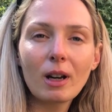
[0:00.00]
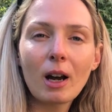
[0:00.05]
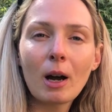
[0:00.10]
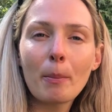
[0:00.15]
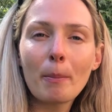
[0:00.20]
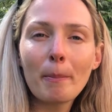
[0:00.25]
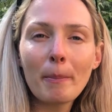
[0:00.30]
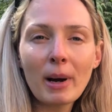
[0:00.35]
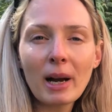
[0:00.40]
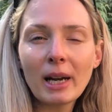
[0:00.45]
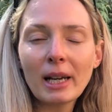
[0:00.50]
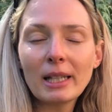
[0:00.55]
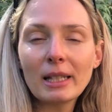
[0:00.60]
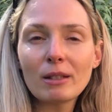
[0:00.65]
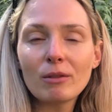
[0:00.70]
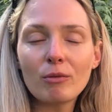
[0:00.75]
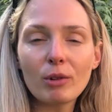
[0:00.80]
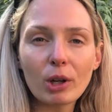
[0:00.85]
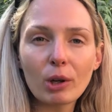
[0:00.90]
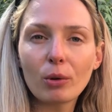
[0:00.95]
I
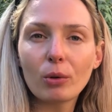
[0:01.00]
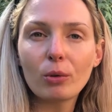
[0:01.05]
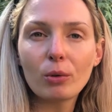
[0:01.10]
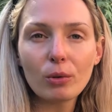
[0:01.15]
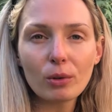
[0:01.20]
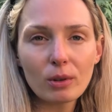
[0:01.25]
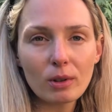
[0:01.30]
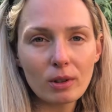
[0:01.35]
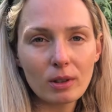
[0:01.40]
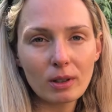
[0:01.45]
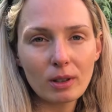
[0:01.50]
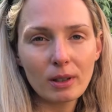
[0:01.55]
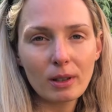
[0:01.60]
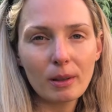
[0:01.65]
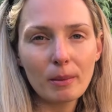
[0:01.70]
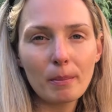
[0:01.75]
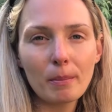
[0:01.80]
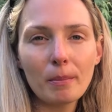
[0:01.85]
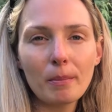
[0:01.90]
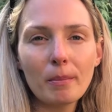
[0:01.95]
might record
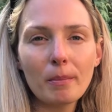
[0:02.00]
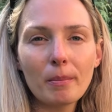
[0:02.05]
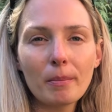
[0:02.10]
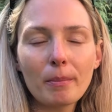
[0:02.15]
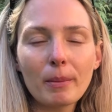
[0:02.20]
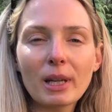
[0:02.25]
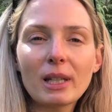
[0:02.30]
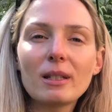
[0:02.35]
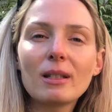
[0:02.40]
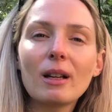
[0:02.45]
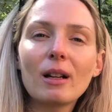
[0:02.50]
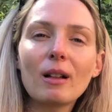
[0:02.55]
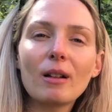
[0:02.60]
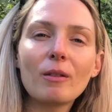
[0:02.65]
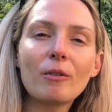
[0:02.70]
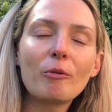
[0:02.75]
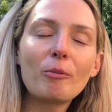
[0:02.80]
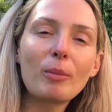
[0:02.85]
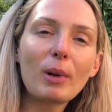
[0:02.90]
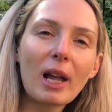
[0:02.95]

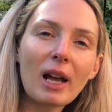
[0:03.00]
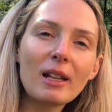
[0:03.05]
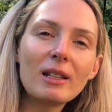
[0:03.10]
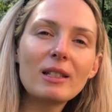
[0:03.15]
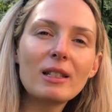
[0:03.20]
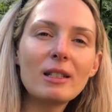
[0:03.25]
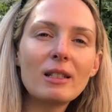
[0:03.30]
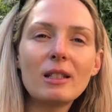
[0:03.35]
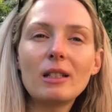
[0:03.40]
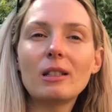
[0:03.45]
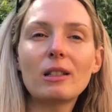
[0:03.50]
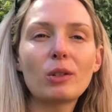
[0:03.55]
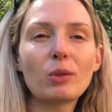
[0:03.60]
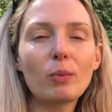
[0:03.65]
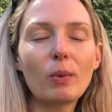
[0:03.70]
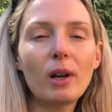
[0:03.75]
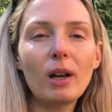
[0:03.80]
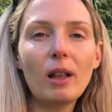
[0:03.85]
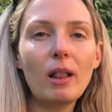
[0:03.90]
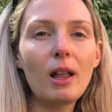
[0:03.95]
myself planting these as
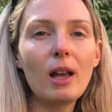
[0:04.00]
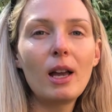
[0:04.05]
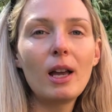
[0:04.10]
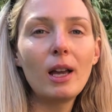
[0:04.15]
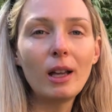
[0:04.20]
well.